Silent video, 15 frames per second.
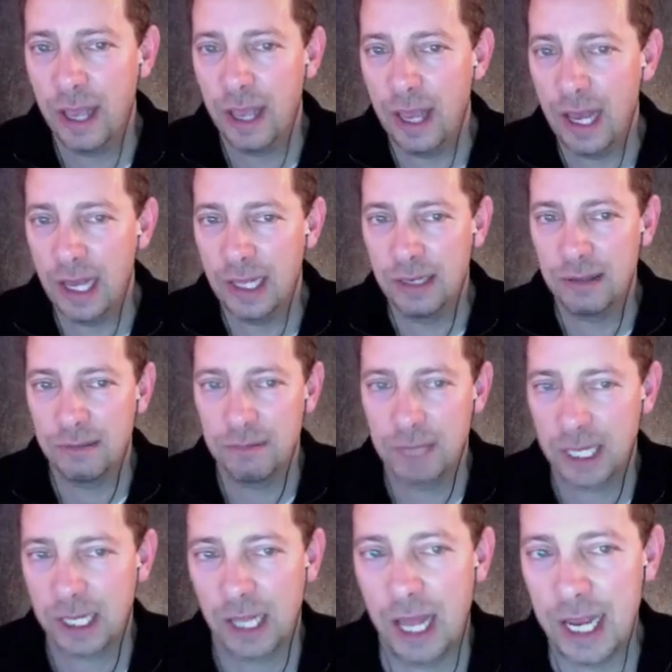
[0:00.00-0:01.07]
and
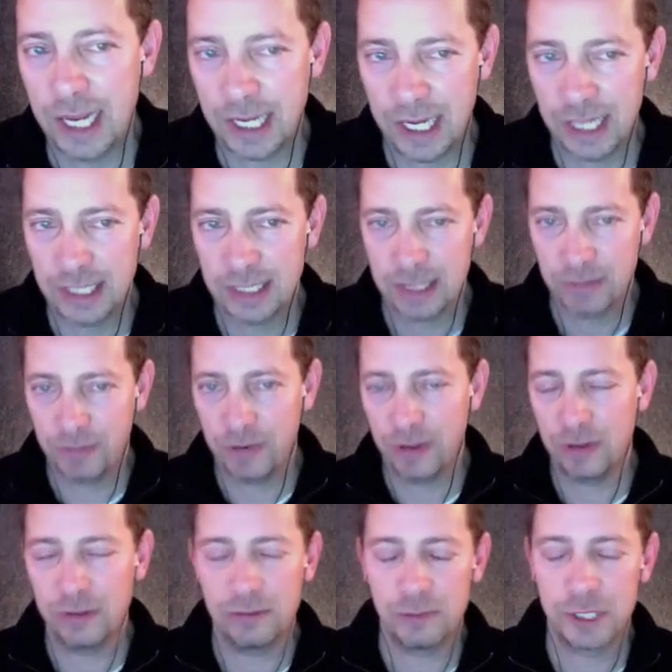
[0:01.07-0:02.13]
the client gets the
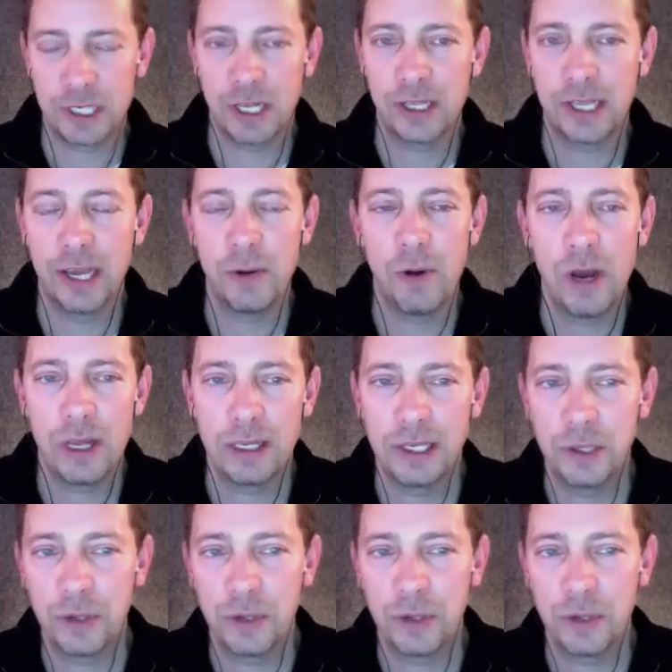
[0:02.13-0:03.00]
full result they want,